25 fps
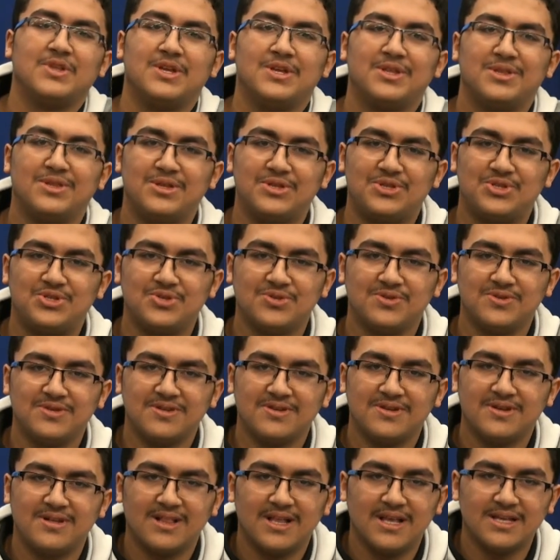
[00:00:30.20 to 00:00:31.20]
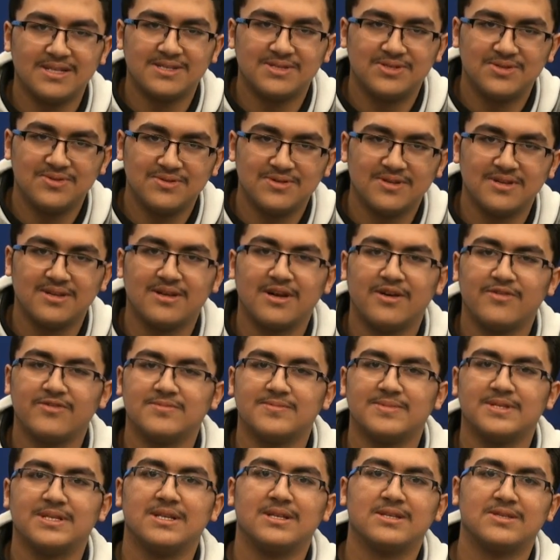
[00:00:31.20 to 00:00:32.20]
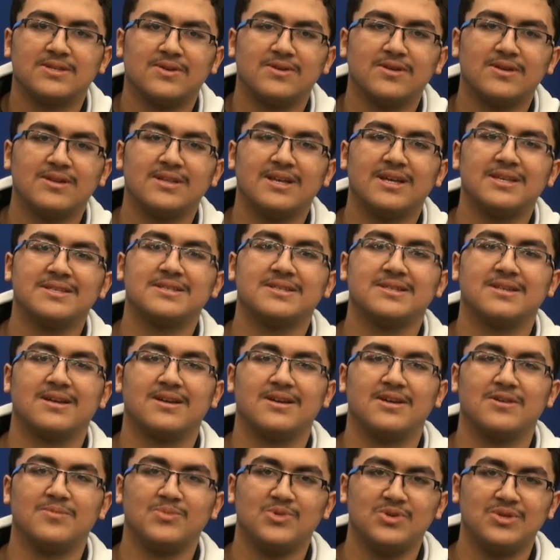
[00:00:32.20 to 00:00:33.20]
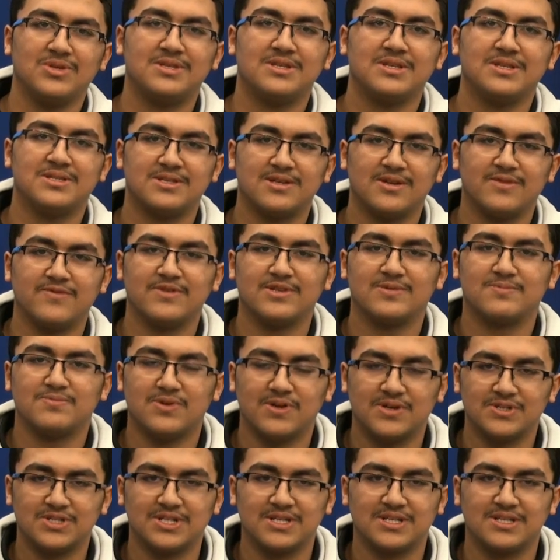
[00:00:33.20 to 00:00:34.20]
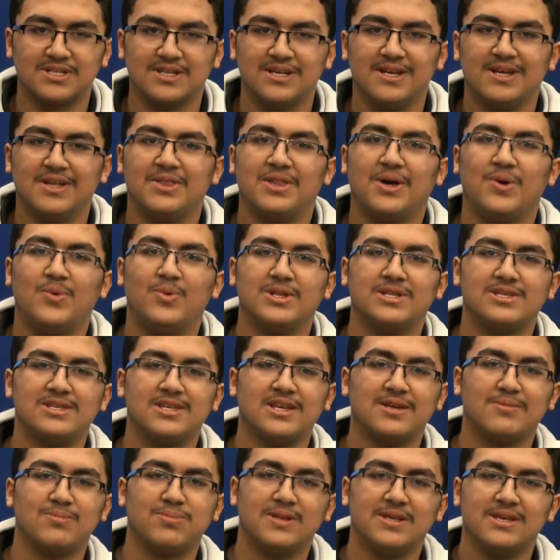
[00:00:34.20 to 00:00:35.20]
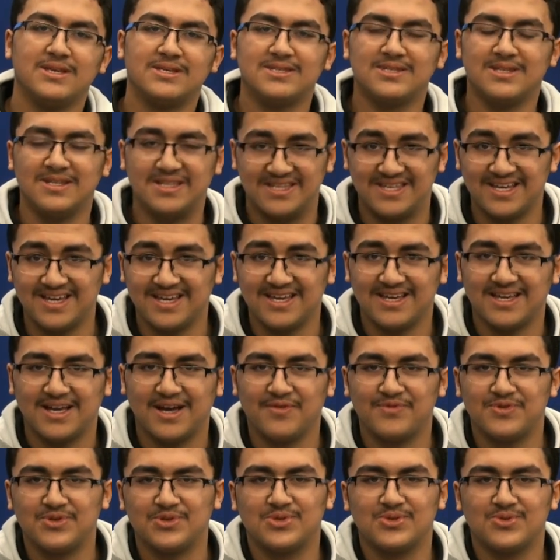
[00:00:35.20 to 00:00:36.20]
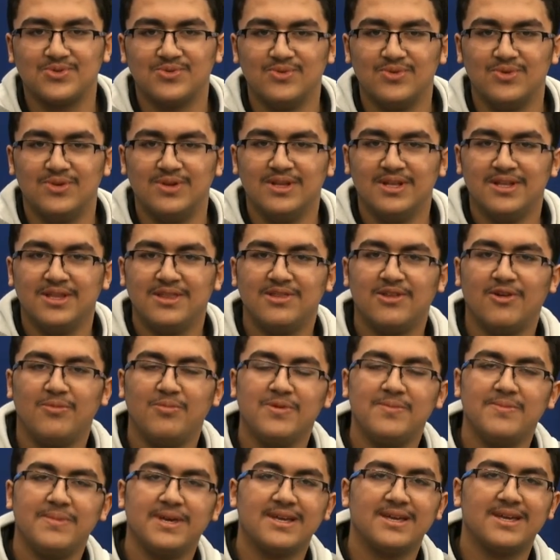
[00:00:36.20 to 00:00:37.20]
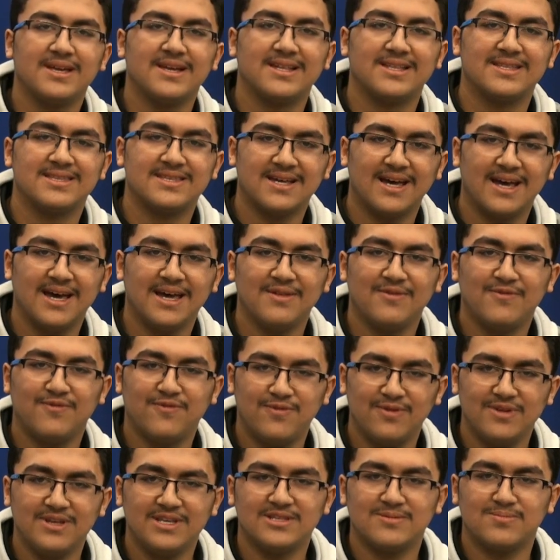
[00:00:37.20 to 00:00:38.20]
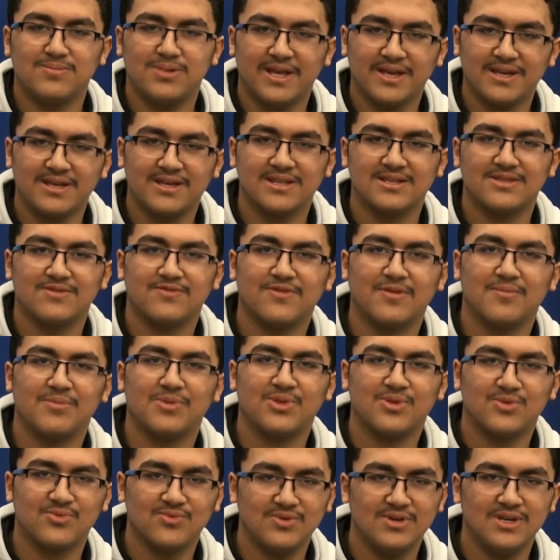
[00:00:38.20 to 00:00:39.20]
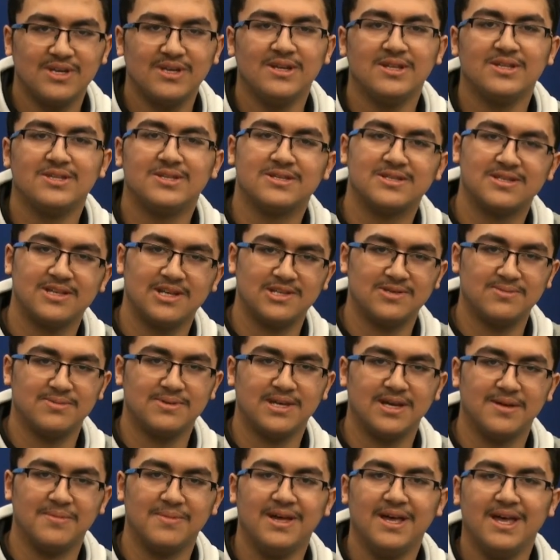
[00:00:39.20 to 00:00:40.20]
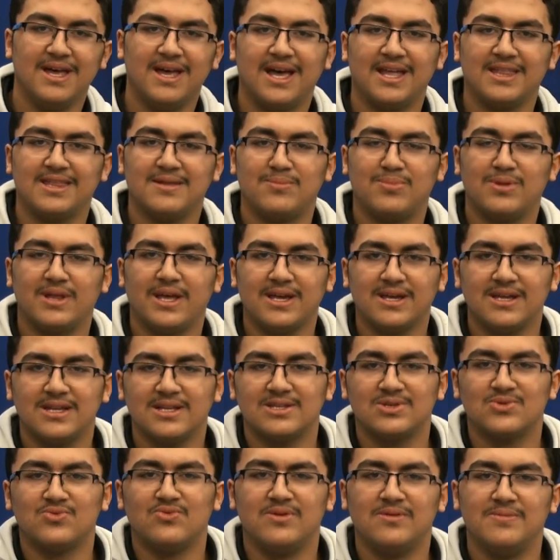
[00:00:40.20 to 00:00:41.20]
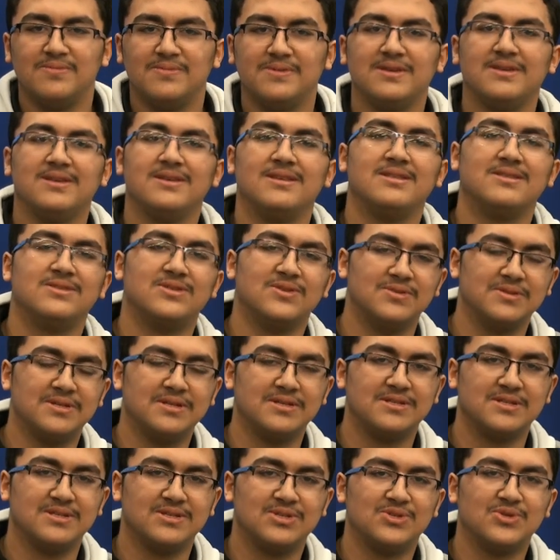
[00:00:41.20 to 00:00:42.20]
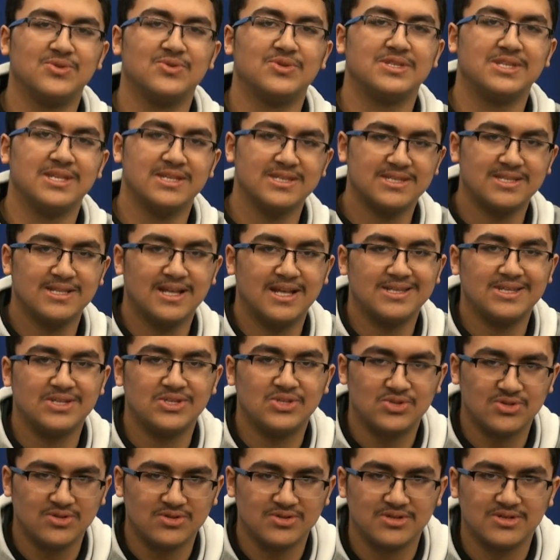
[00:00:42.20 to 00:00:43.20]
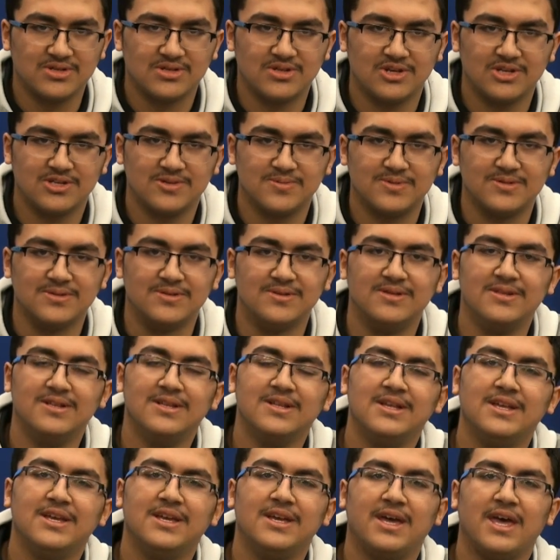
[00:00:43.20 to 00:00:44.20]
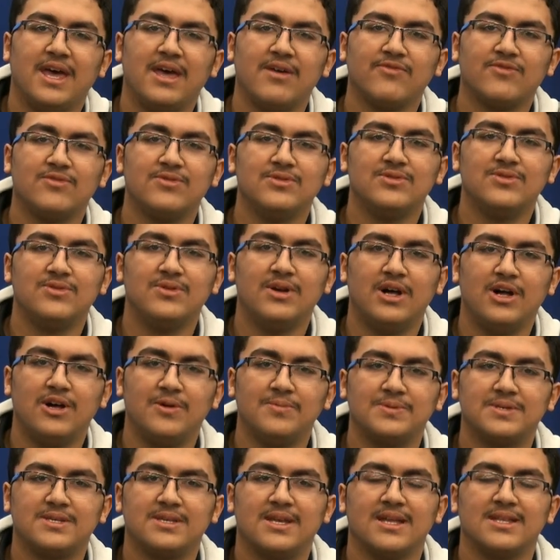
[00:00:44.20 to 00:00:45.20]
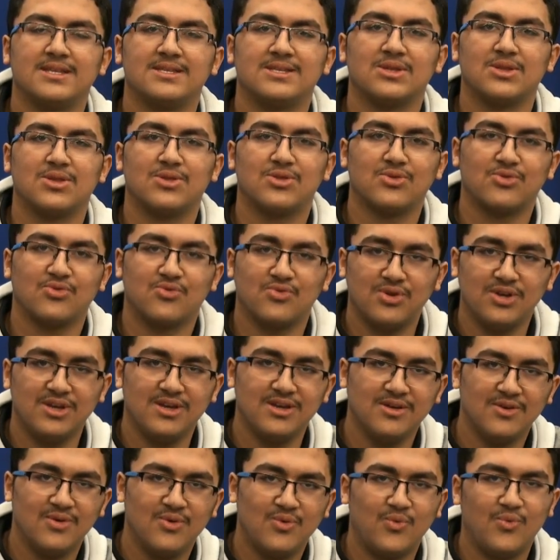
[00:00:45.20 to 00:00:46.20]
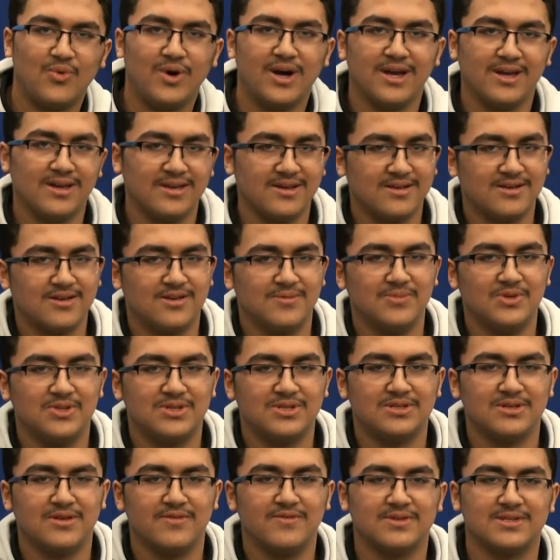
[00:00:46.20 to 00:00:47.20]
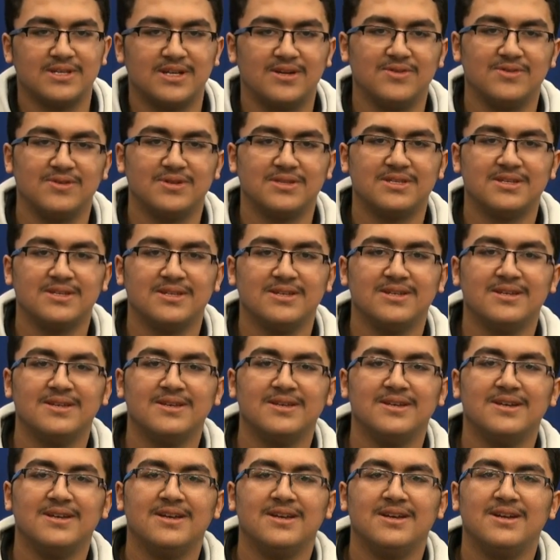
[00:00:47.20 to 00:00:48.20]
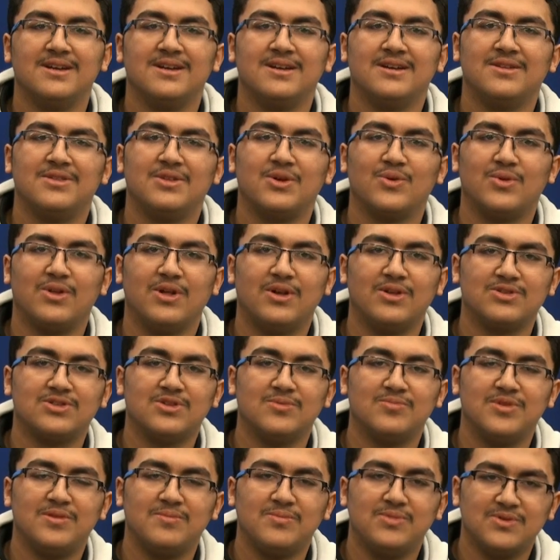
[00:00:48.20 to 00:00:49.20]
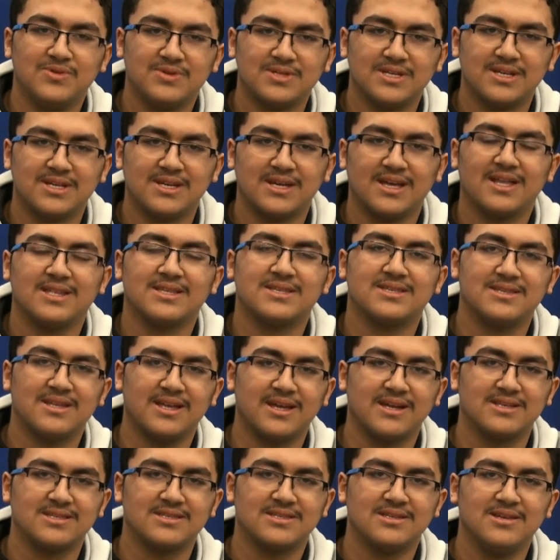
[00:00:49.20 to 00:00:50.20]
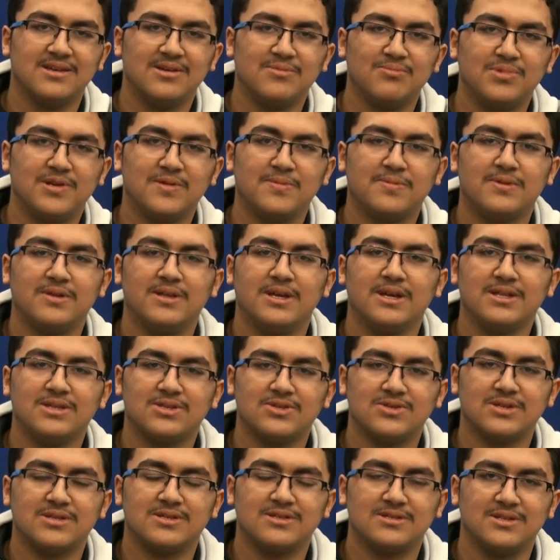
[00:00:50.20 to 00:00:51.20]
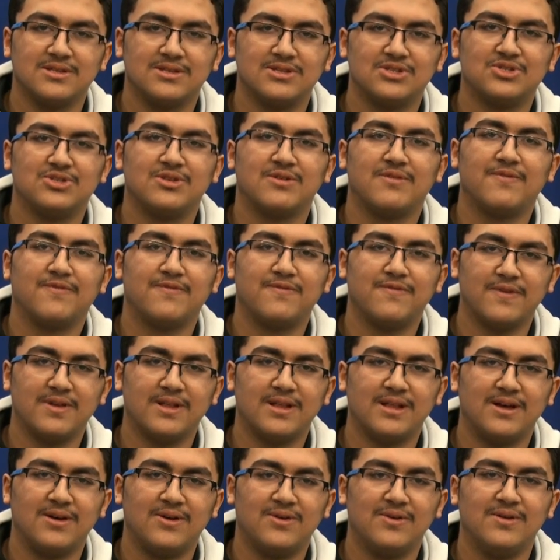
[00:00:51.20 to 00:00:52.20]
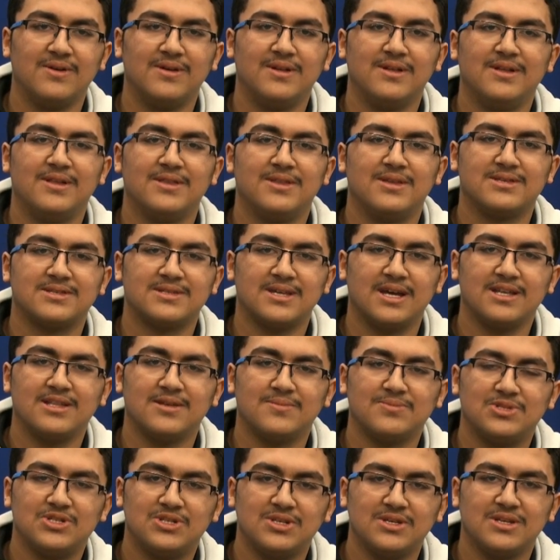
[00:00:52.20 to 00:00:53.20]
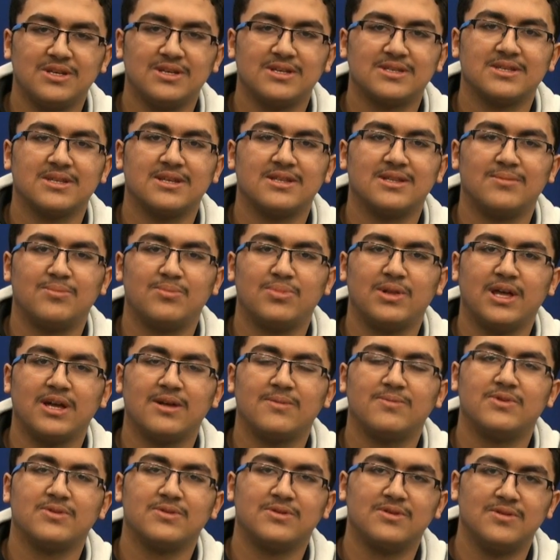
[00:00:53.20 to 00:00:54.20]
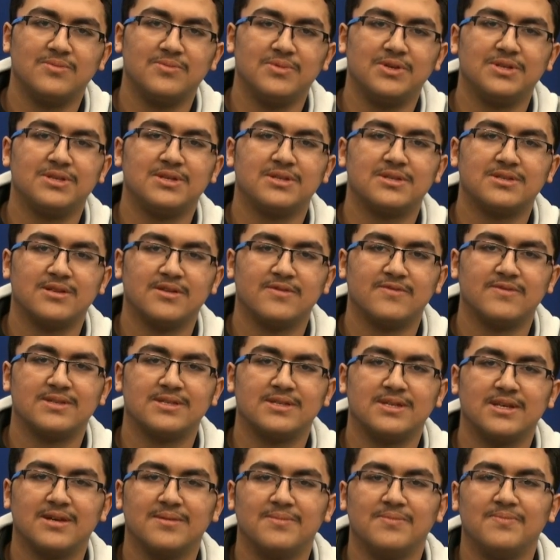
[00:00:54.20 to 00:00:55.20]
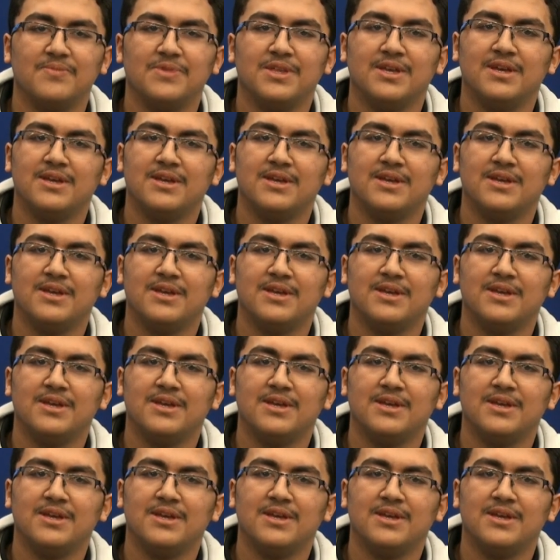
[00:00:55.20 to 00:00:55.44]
The junior class student government is organizing a community service project that will take place today after school. They'll be making tied fleece blankets from 3 to 6 p.m. and the blankets will be donated to Cincinnati Children's Hospital. Everyone who helps gets three white community service hours. There will also be music and snacks. People interested should fill out the Sign Up Genius in the Blackboard Community Service tab.